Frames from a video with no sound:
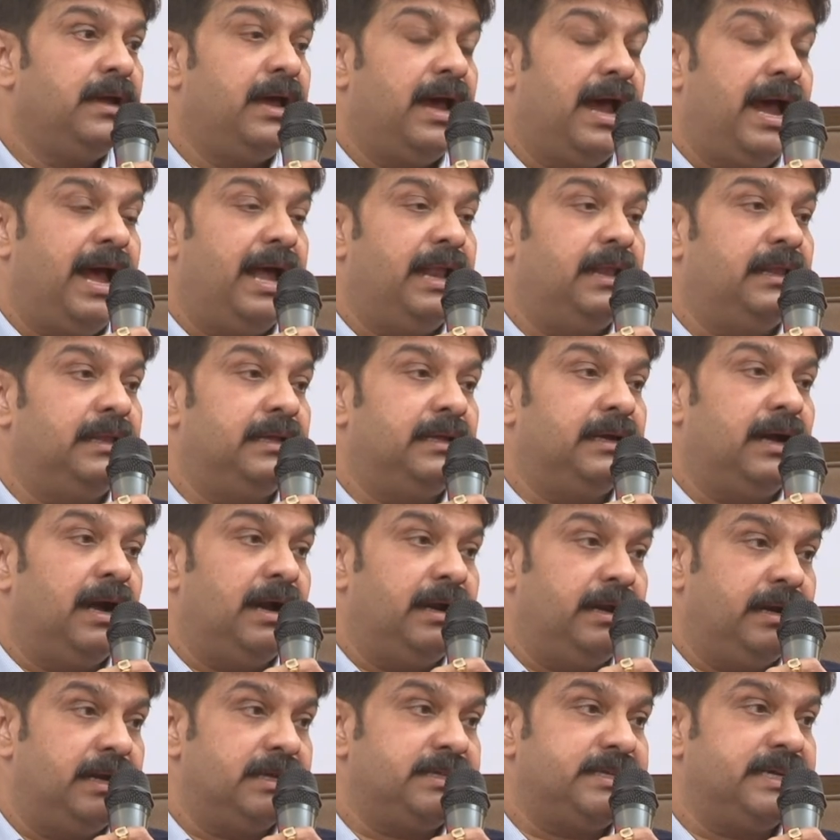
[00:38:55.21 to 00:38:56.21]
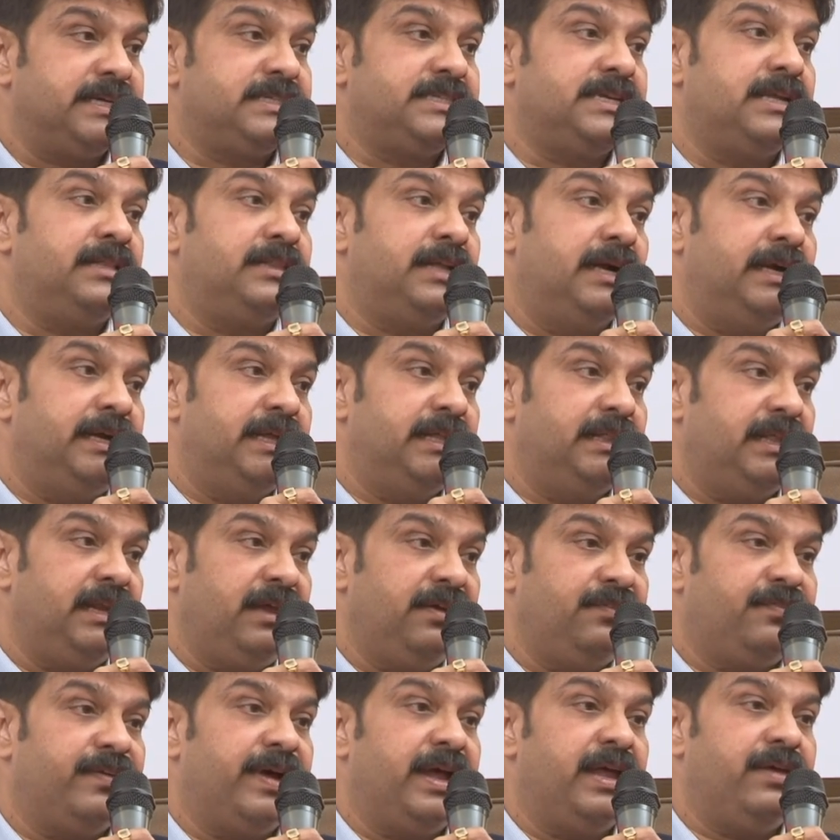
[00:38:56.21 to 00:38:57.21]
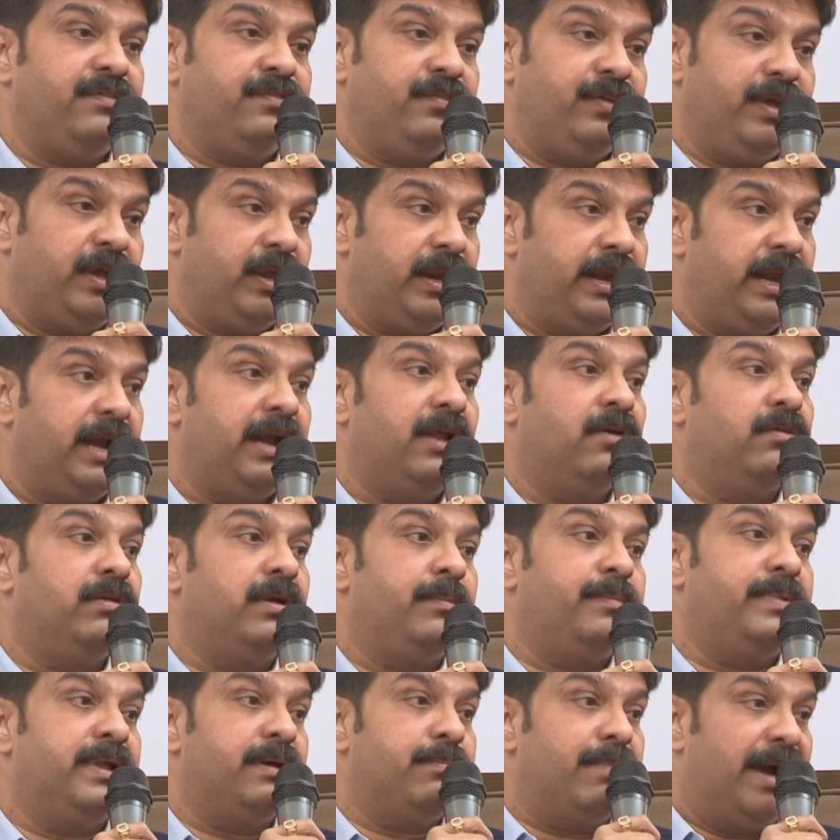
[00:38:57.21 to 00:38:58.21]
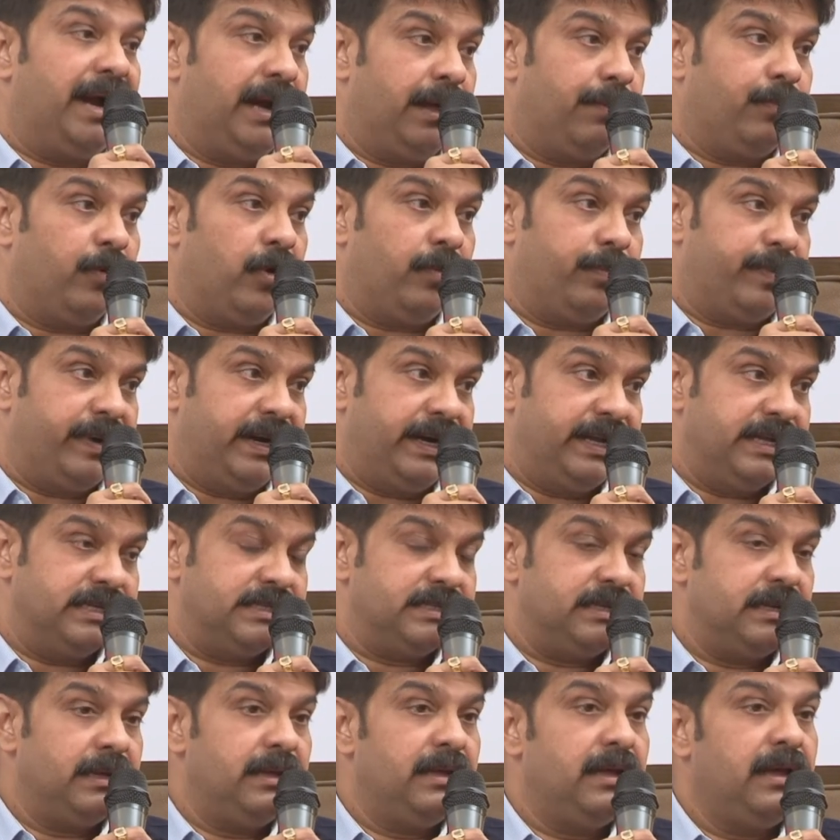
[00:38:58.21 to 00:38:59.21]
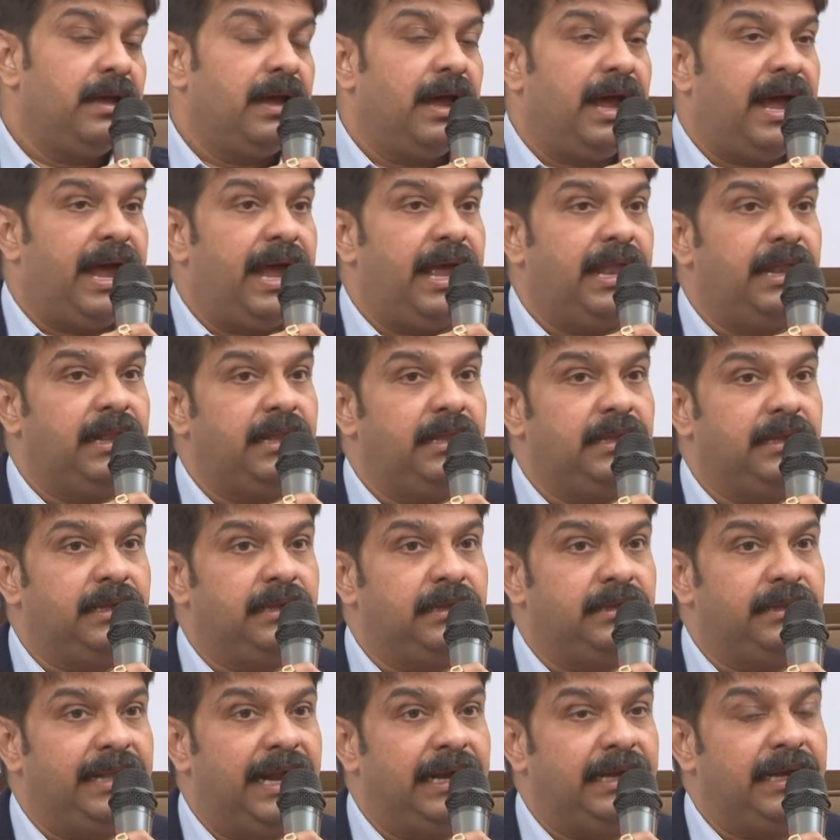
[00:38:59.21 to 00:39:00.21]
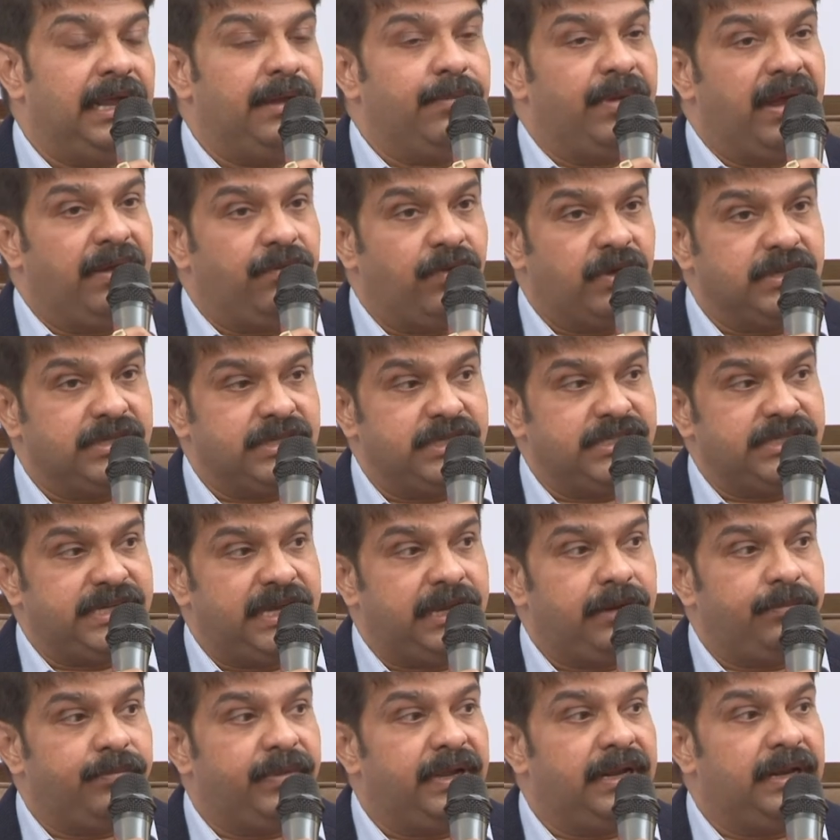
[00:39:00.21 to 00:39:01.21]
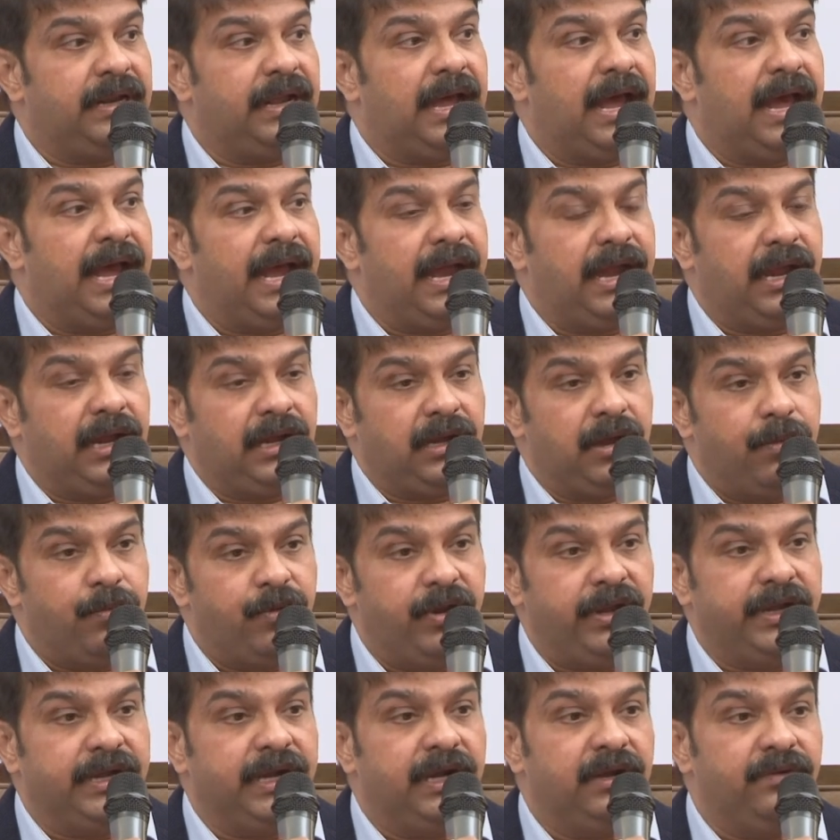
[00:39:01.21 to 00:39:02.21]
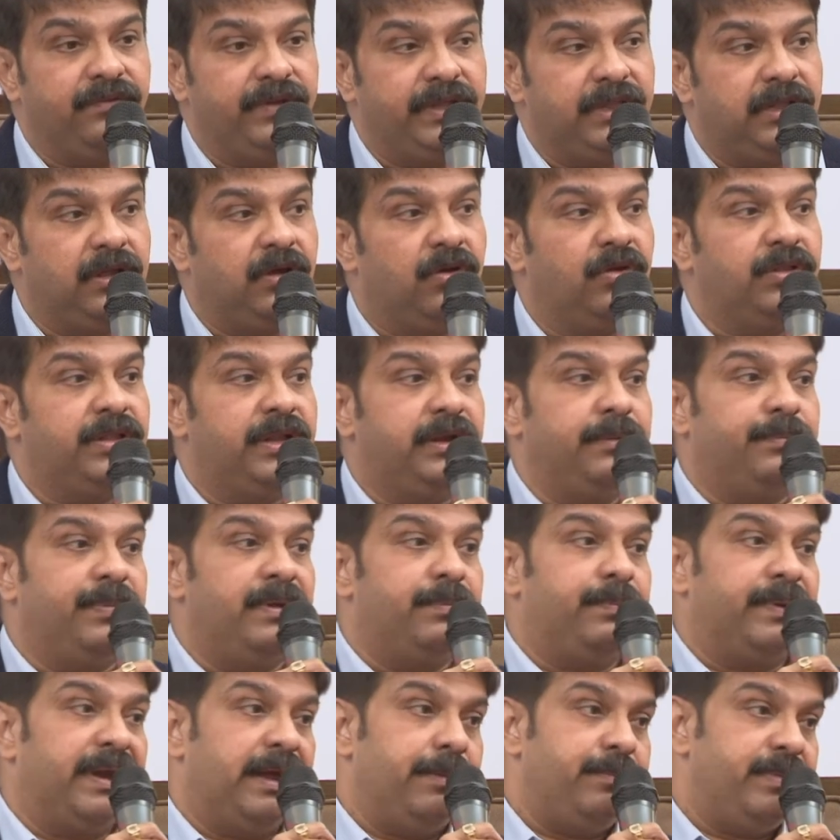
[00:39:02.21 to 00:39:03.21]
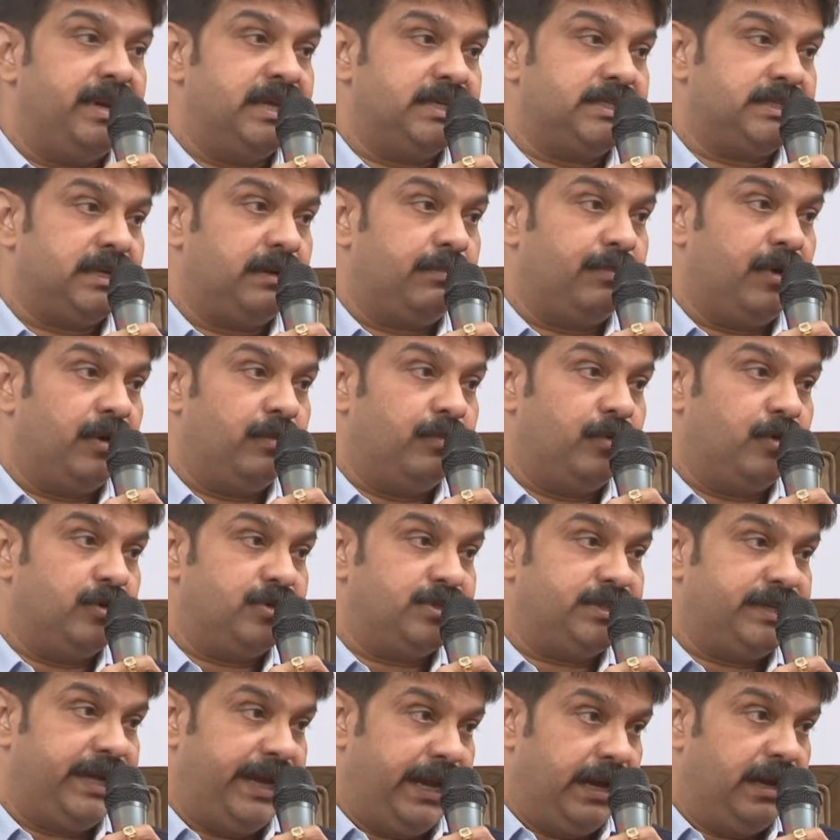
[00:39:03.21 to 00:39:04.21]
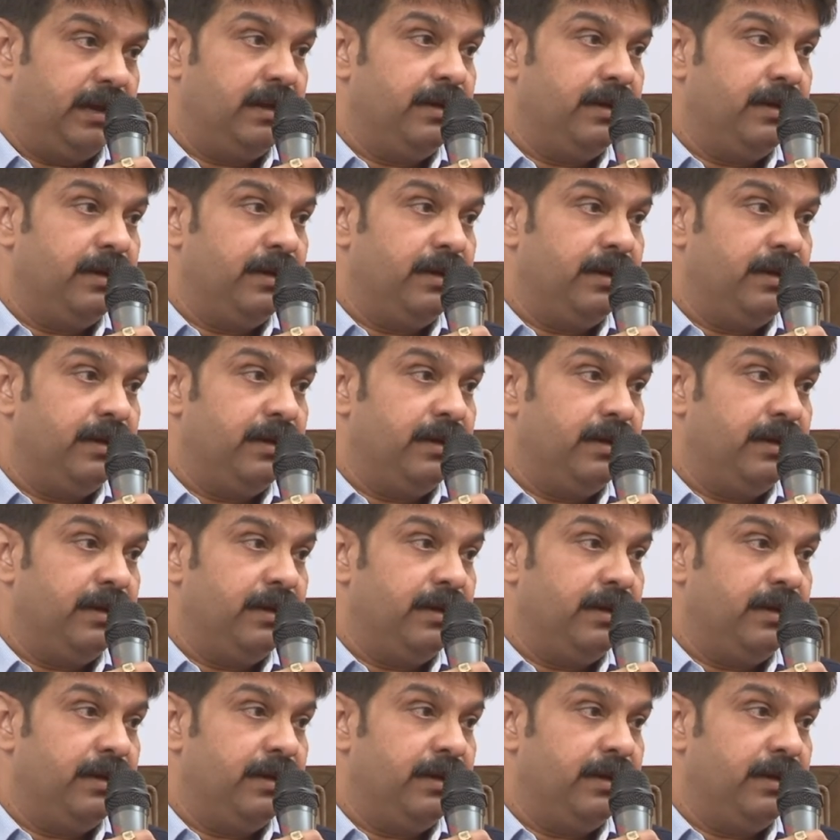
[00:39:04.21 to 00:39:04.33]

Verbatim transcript: And under section 33.5, we redeveloped the MHADA properties. And uh, that time I was a chairman, I communicated with the Honorable Prime Minister Manmohan Singh